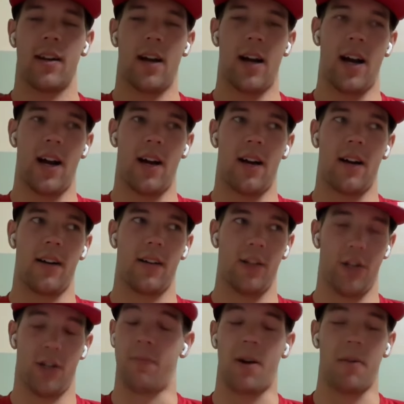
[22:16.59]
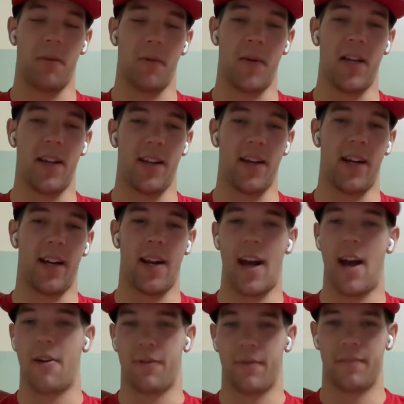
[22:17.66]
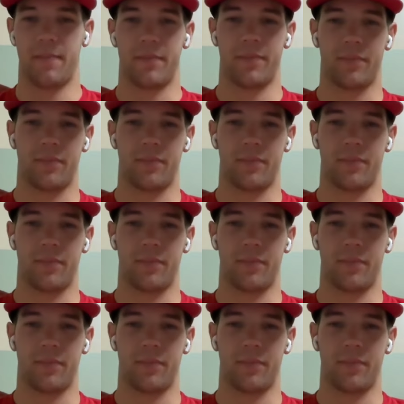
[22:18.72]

uh, you should probably be eating it now.